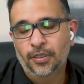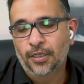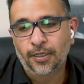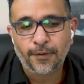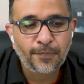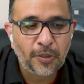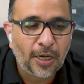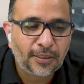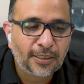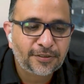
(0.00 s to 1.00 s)
I'll
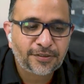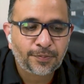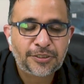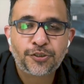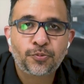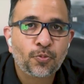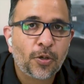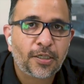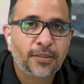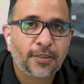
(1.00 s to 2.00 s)
just mention
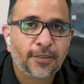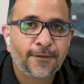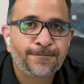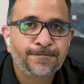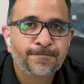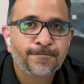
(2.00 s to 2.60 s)
one